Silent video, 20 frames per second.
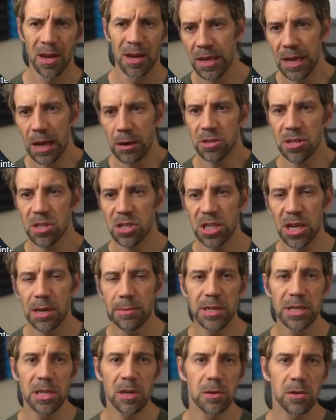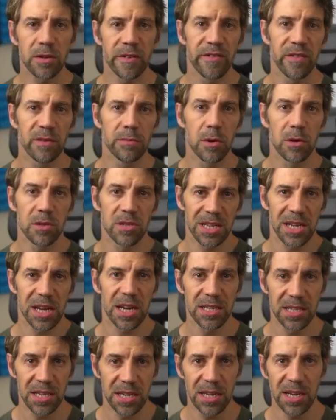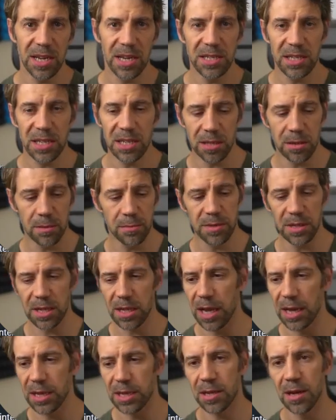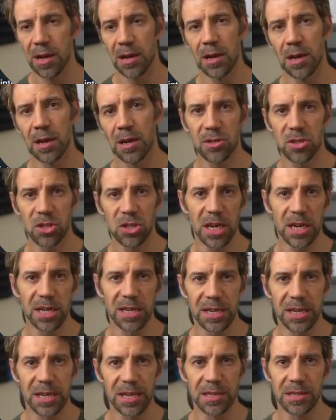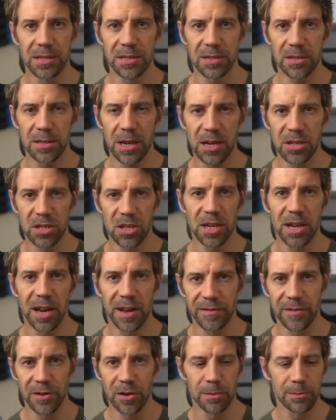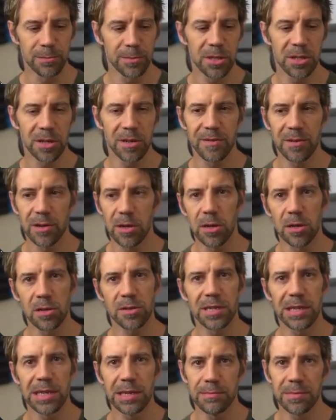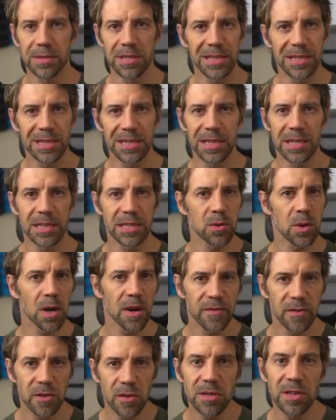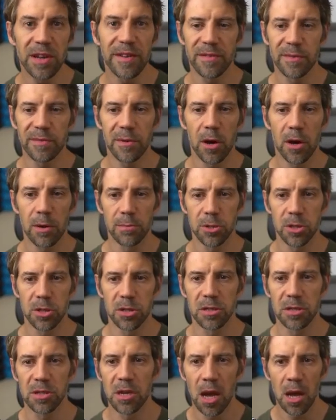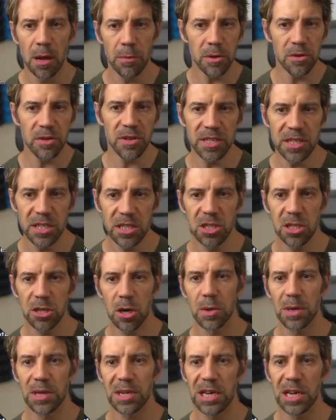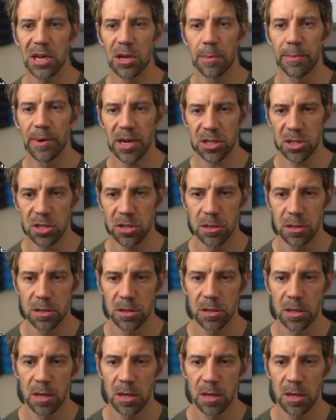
Now, it's a shame they don't cover more CI/CD systems like Jenkins, Azure DevOps, you've got TeamCity. There's quite a few different options, but this is showing GitHub Actions.